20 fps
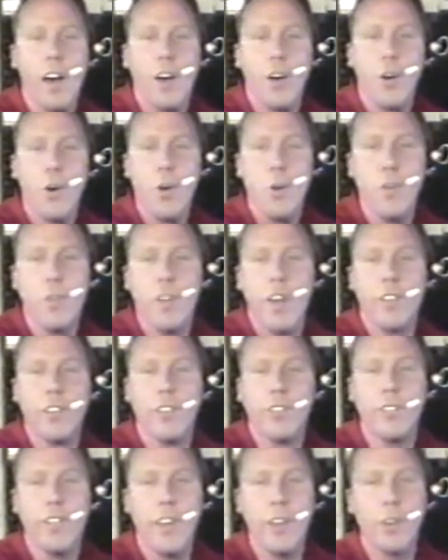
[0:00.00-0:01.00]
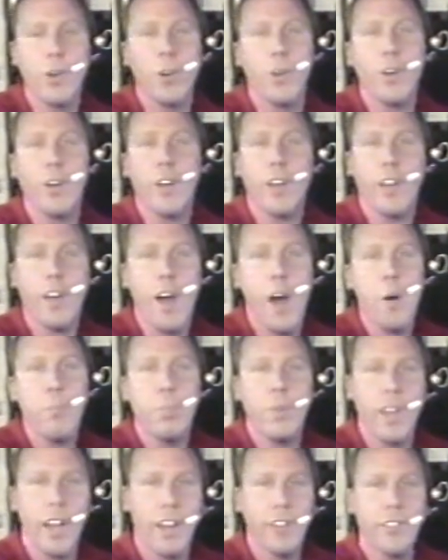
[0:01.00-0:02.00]
Earth as a single
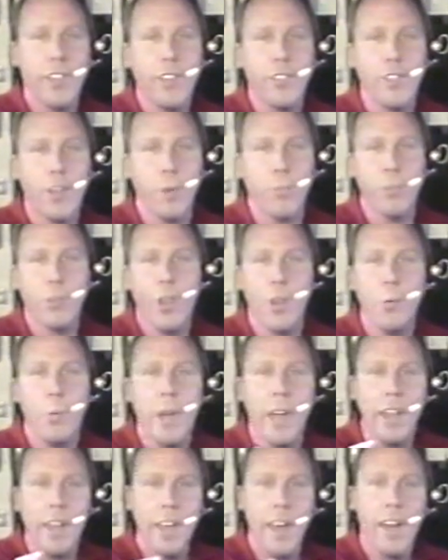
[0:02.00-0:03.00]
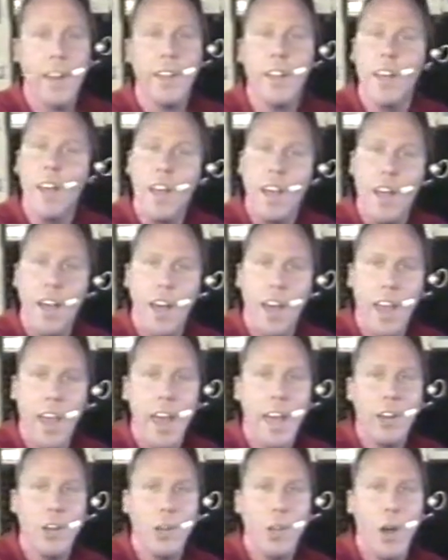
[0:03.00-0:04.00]
complex system so that we can get a
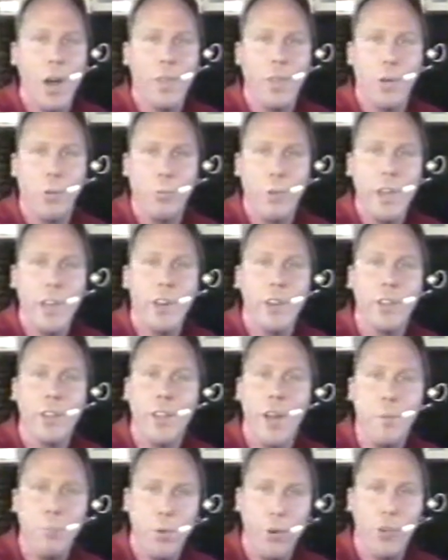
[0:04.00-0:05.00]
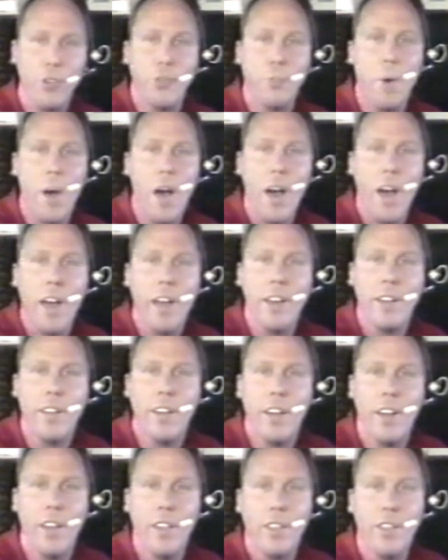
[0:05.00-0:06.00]
handle on the real numbers behind
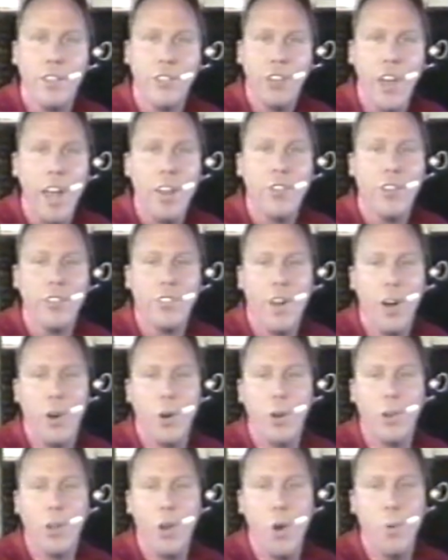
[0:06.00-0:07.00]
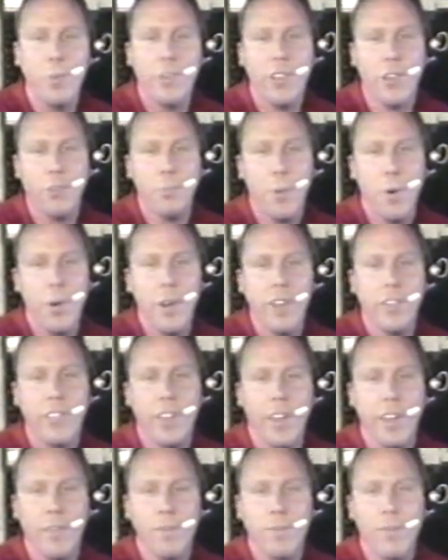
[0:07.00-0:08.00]
the changes our globe is experiencing.